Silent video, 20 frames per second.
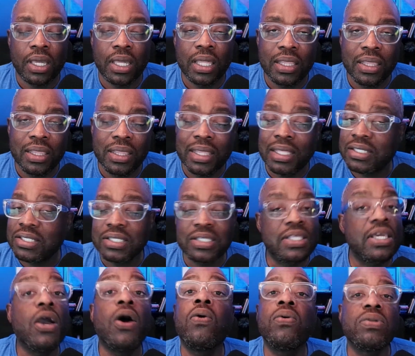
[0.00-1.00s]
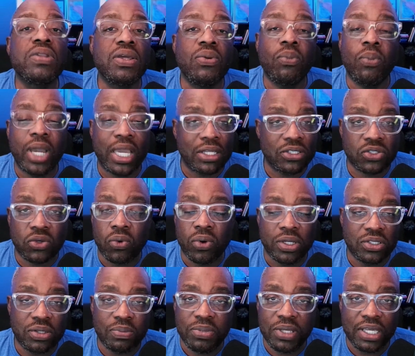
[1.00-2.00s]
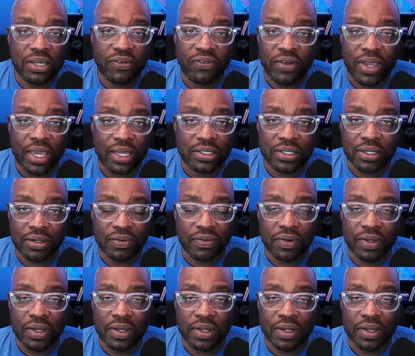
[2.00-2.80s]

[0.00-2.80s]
This is the only way it's going to be effective